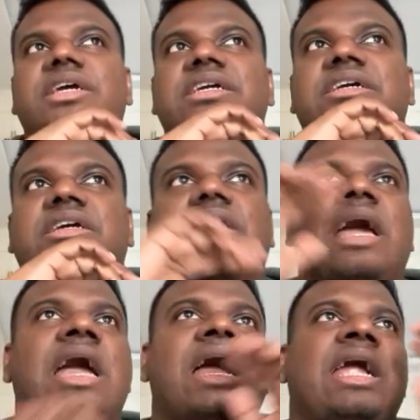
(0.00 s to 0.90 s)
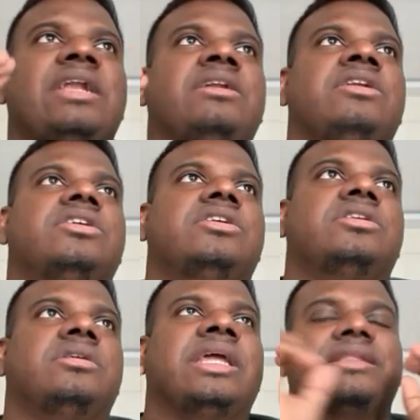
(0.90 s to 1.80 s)
And
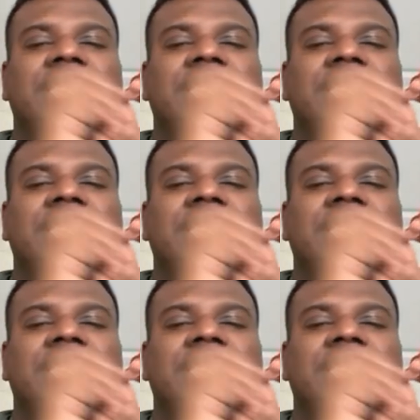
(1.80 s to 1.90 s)
like